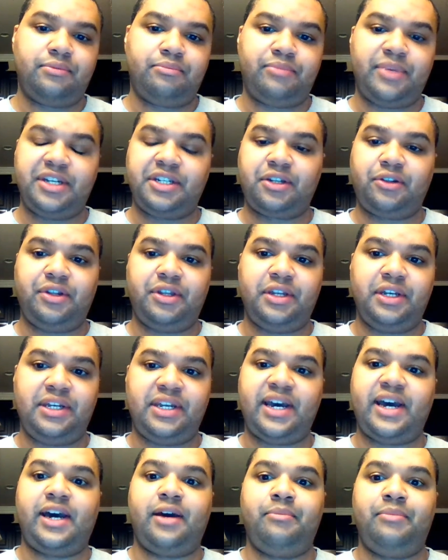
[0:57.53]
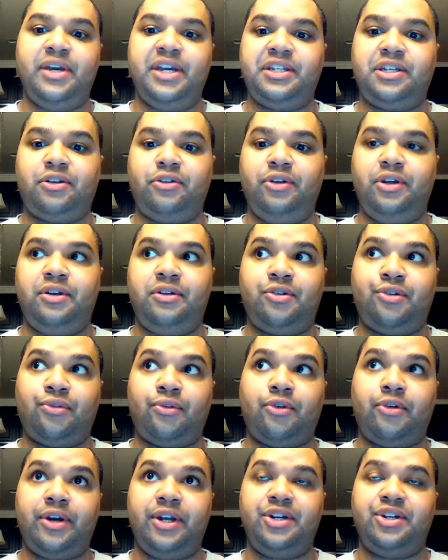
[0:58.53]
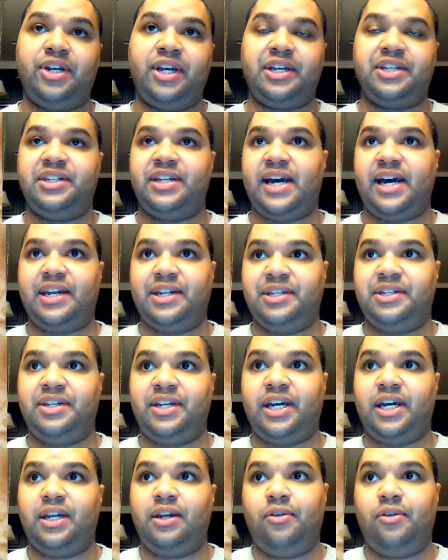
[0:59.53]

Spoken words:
Basically, Troy and Jake's dad is dead.